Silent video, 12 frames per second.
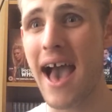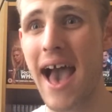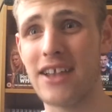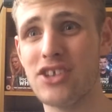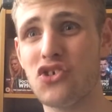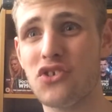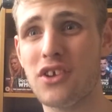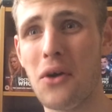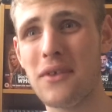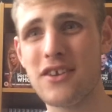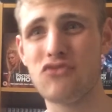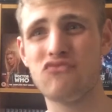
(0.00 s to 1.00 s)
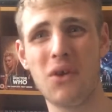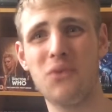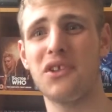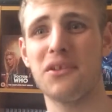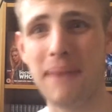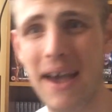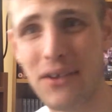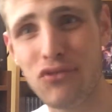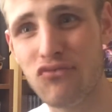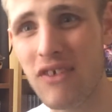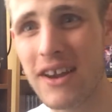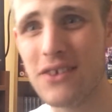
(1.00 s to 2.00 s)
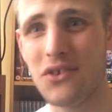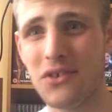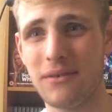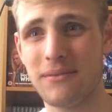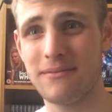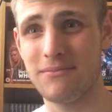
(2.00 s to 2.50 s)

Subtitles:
and just going into Rose's past really just,